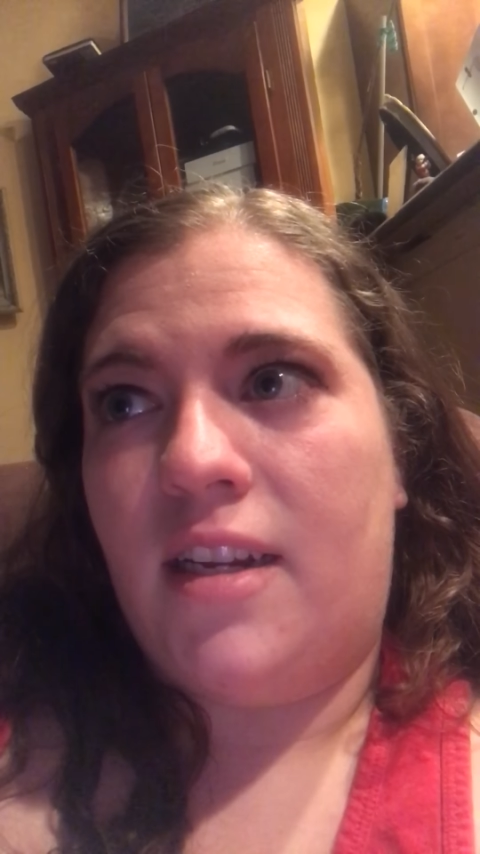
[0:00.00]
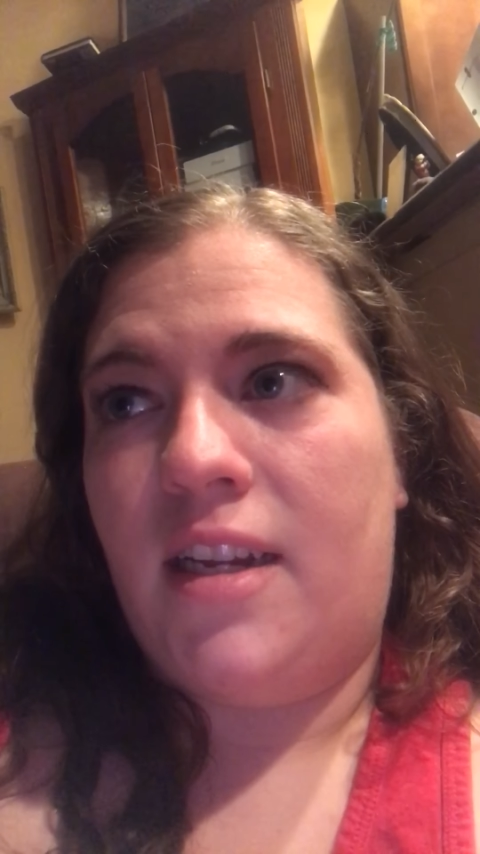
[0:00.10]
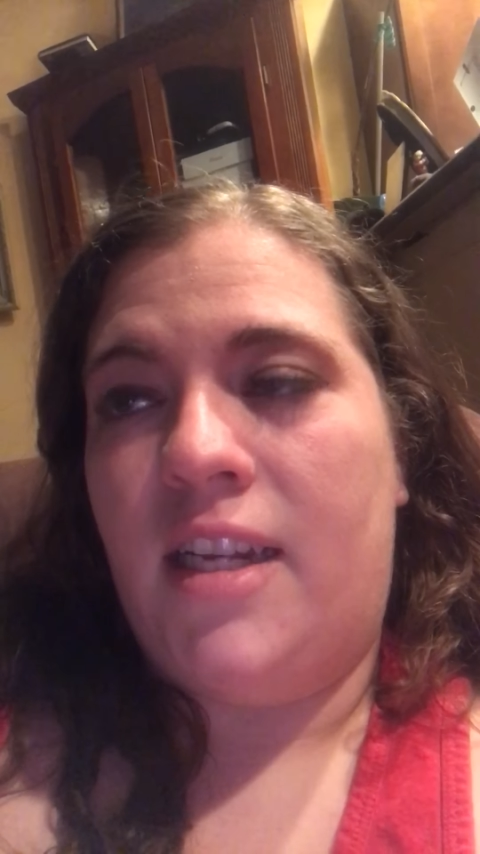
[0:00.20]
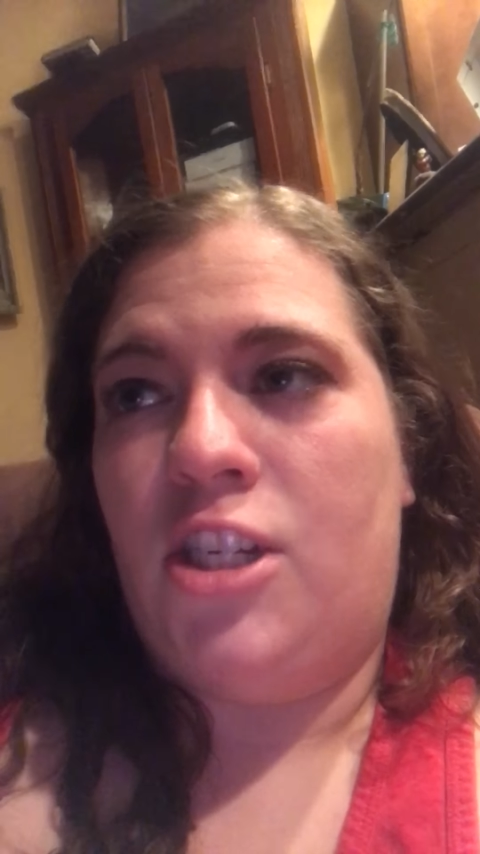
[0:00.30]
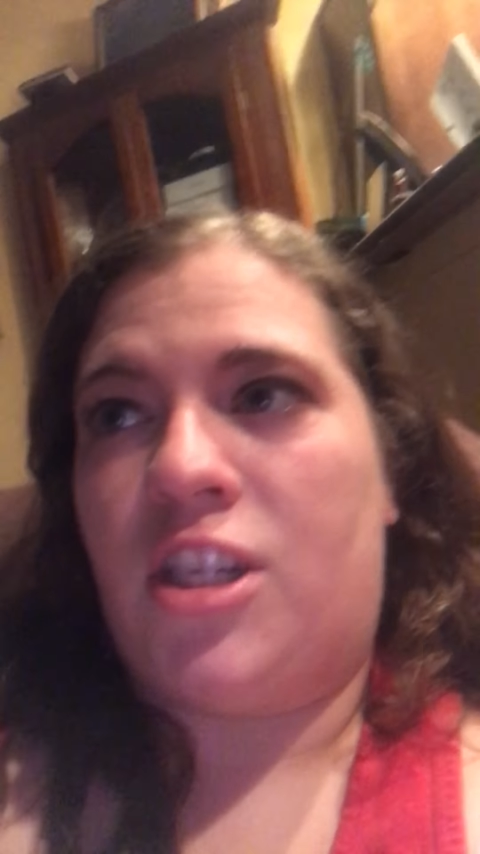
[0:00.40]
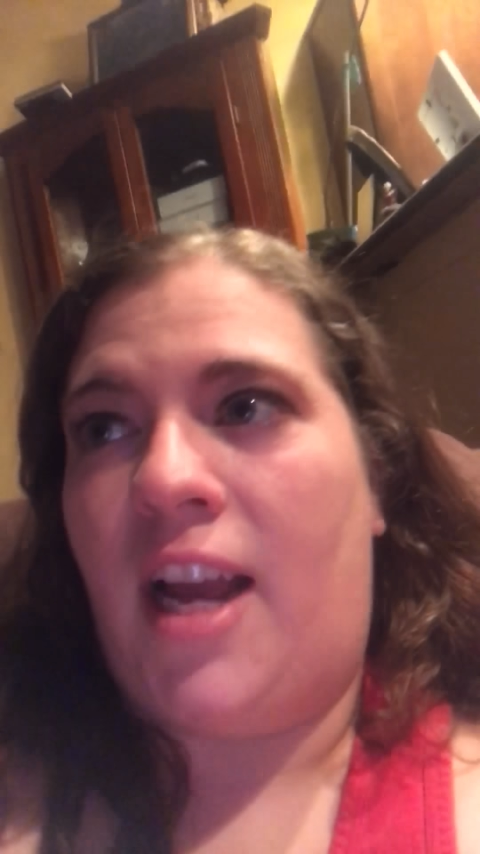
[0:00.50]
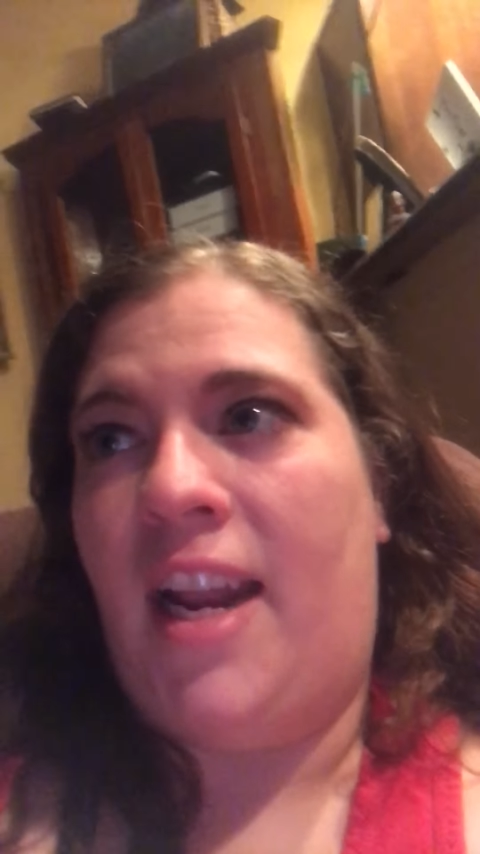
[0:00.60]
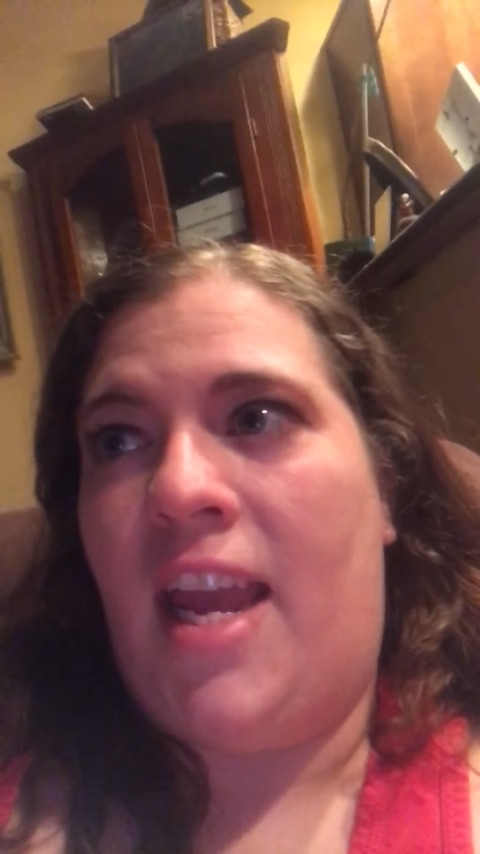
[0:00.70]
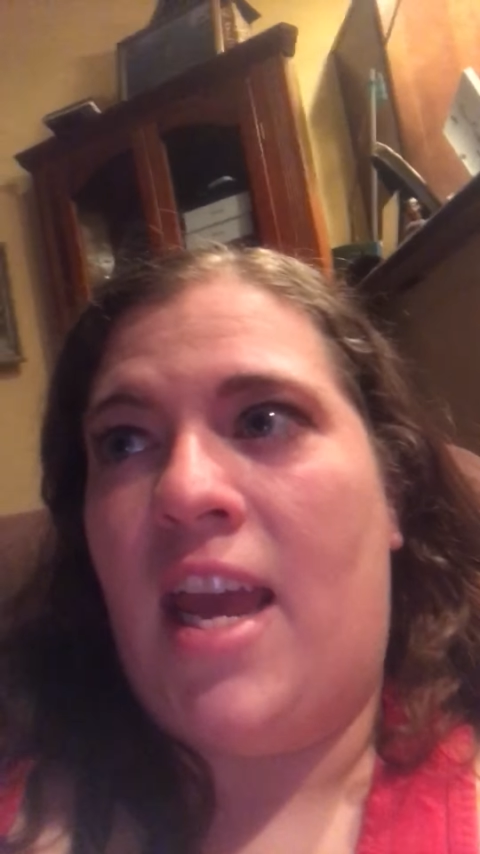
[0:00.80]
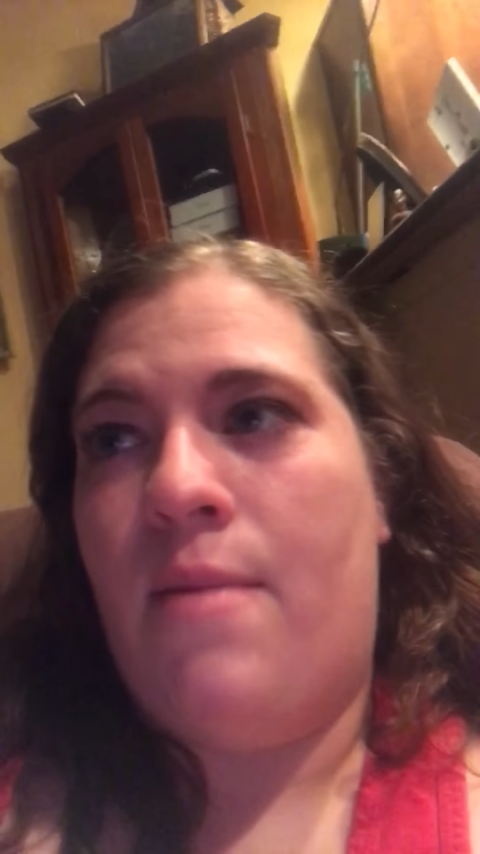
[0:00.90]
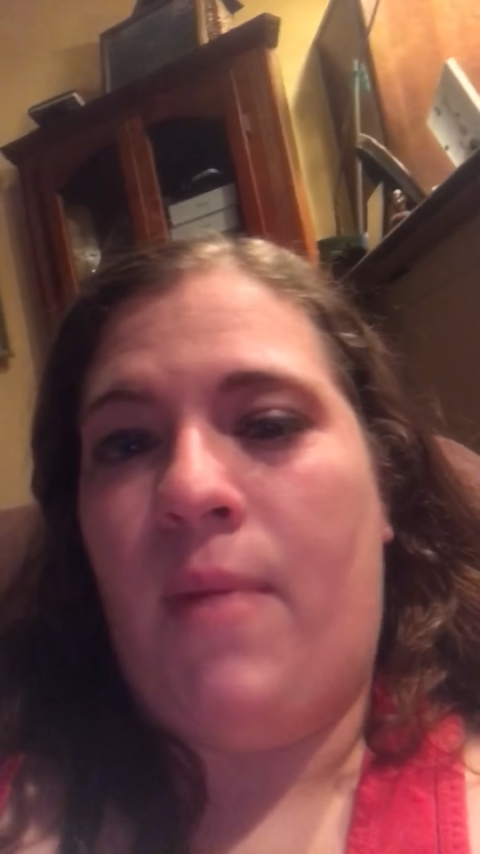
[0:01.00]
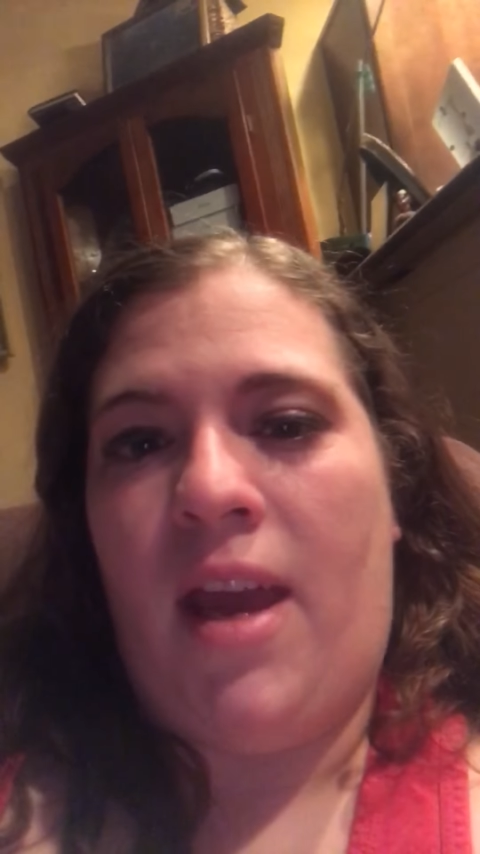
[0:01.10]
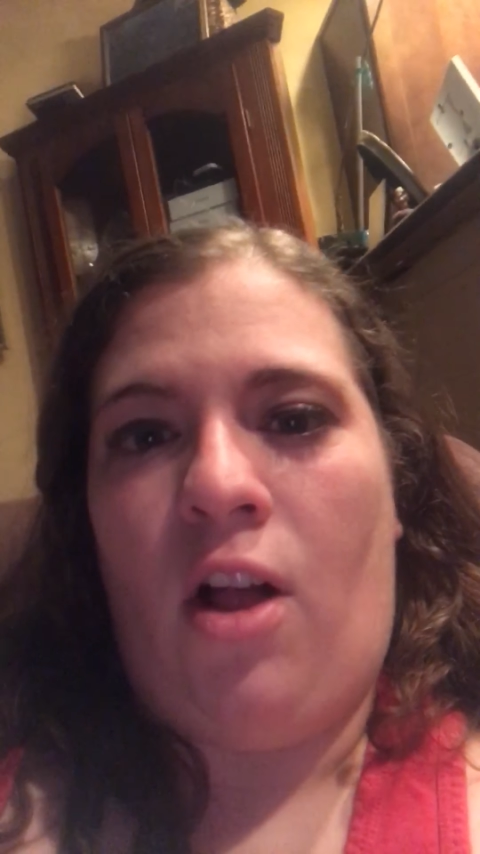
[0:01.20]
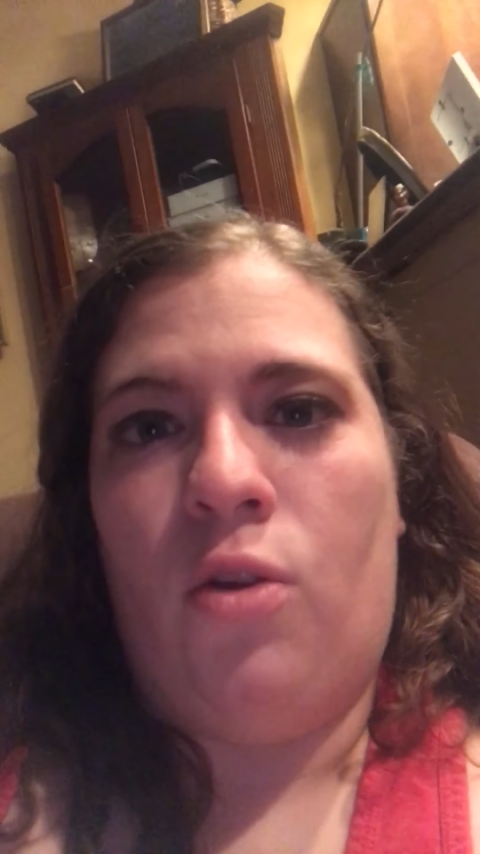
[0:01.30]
it just kind of hit me all